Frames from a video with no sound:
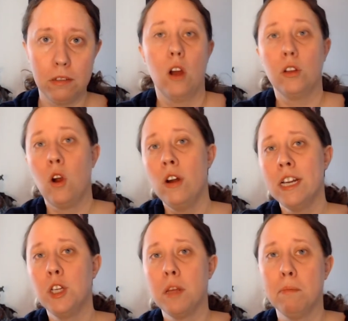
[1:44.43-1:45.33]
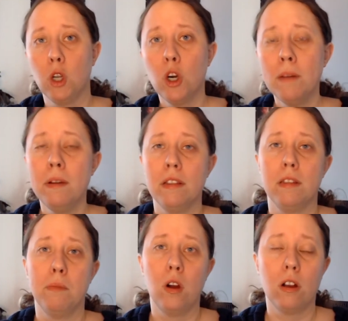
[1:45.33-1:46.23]
According to the blurb, the
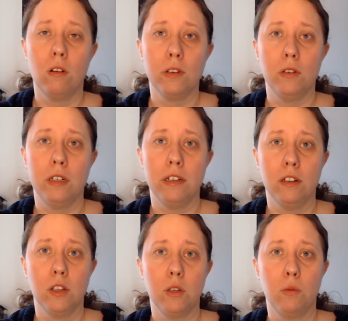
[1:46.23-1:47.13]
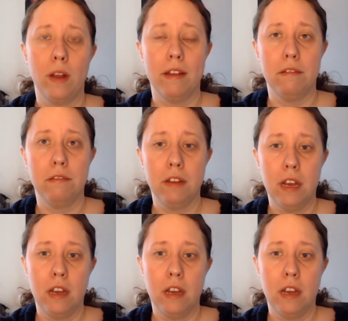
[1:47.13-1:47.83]
book also deals with